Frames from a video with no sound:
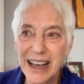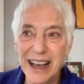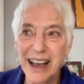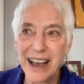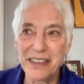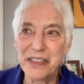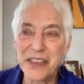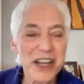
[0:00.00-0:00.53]

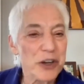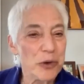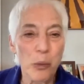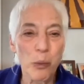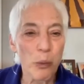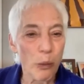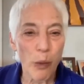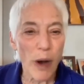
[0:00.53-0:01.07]
I think
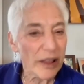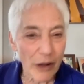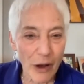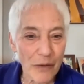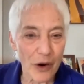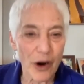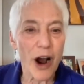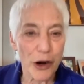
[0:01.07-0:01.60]
well
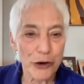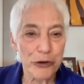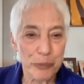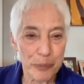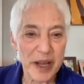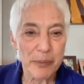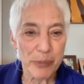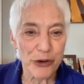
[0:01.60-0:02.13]
over 100
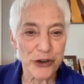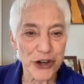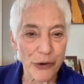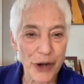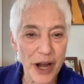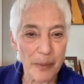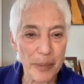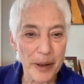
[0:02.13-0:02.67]
people
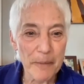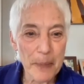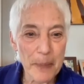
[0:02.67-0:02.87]
showed up.